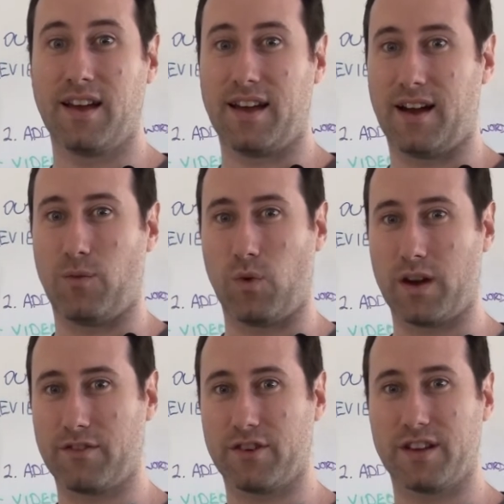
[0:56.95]

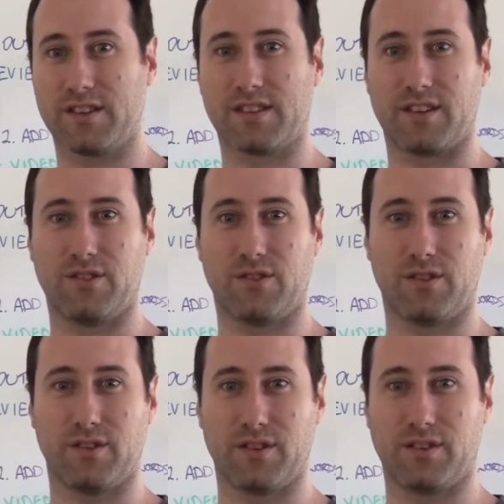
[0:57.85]
Whatever it is that
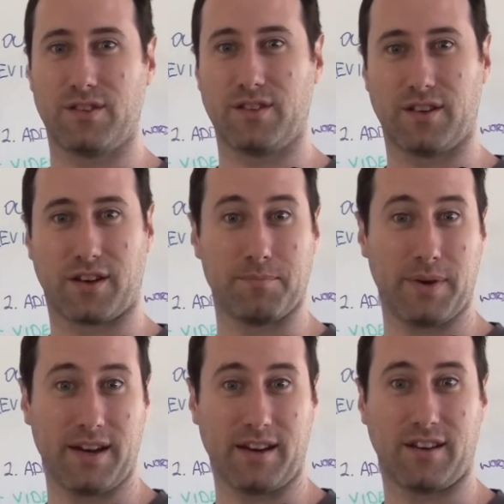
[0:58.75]
you're
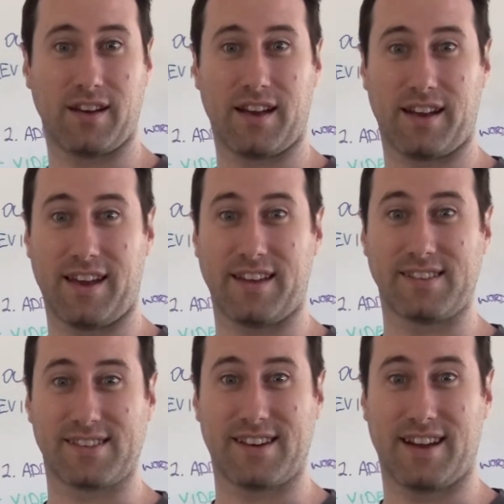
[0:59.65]
competing
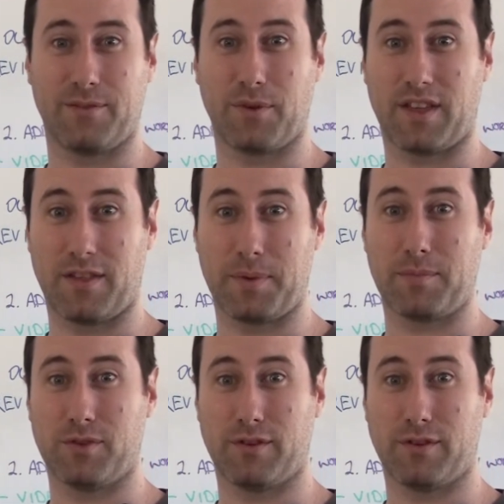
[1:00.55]
against with other people who